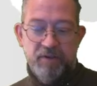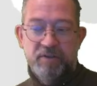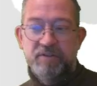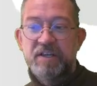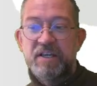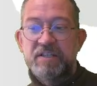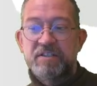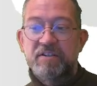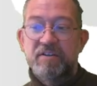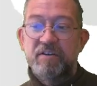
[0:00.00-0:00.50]

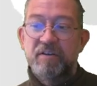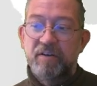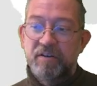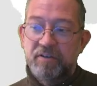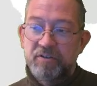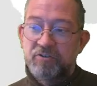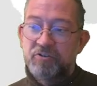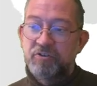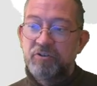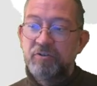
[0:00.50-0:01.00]
just
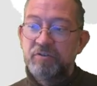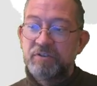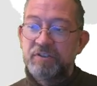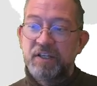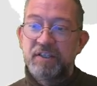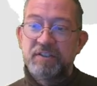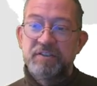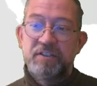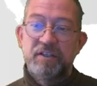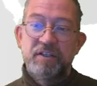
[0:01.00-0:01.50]

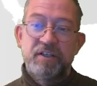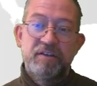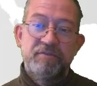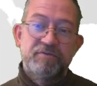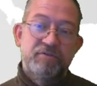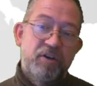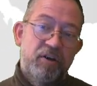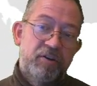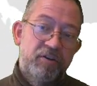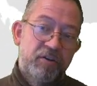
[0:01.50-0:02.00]
choosing
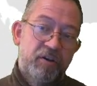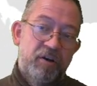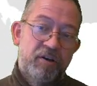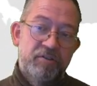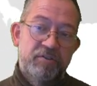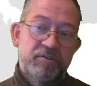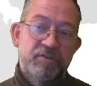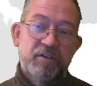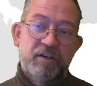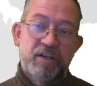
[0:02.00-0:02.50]
serifs or
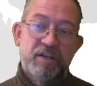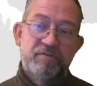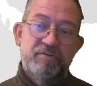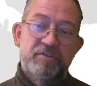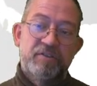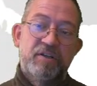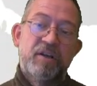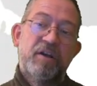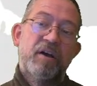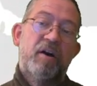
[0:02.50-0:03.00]

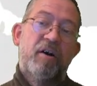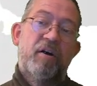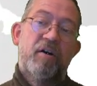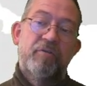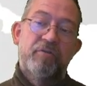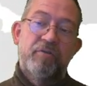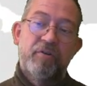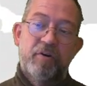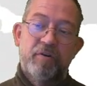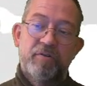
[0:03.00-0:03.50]
non-serifs,
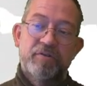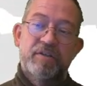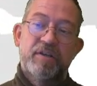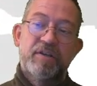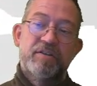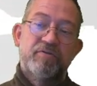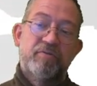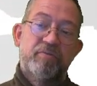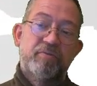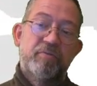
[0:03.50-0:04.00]
of course,
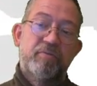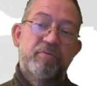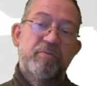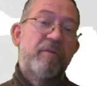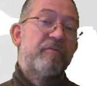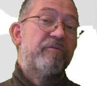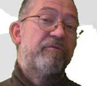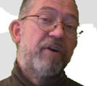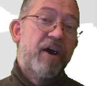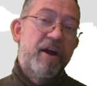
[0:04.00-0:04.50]
is
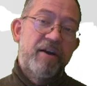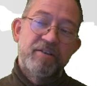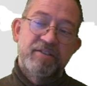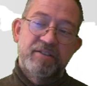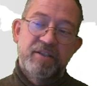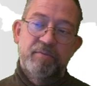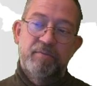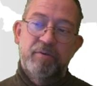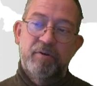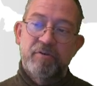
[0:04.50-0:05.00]
a very
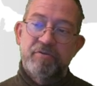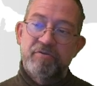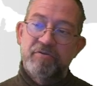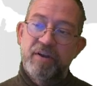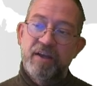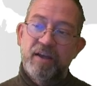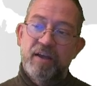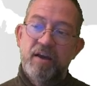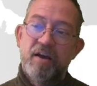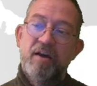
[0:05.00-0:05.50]
simple
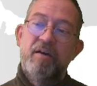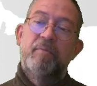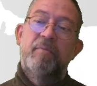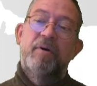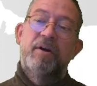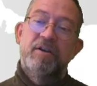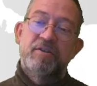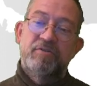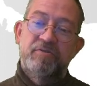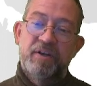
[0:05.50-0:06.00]
trick,
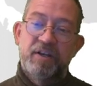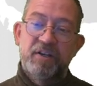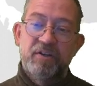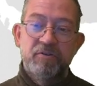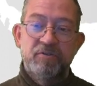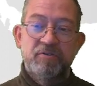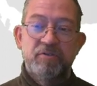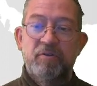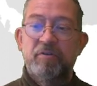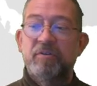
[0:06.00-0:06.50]
but a trick
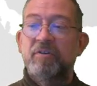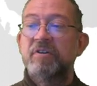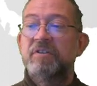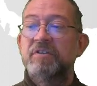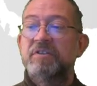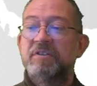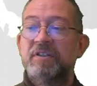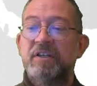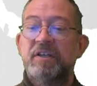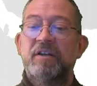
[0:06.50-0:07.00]
you should
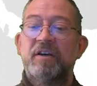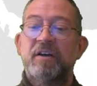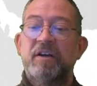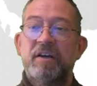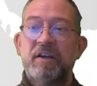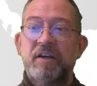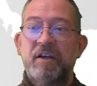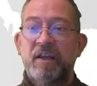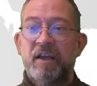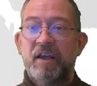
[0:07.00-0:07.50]
consider
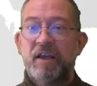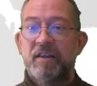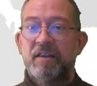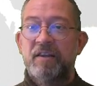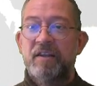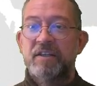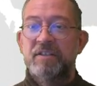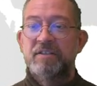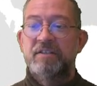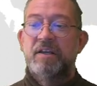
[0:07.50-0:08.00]
in
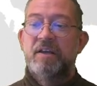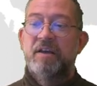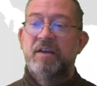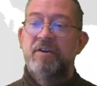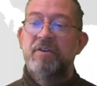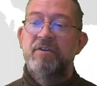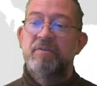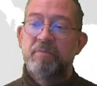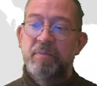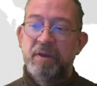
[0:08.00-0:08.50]
these
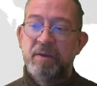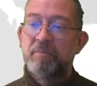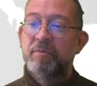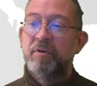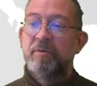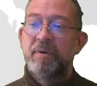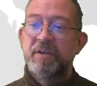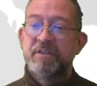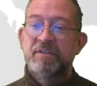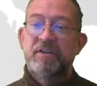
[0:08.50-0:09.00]

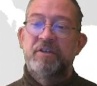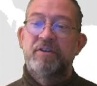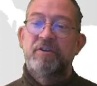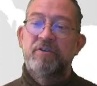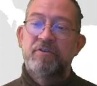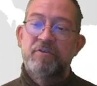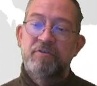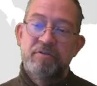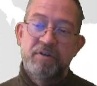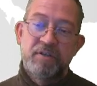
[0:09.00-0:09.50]
implementing your
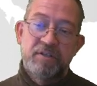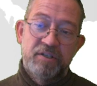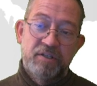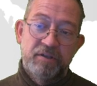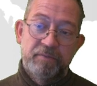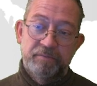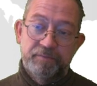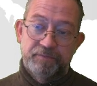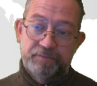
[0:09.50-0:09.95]
Unity.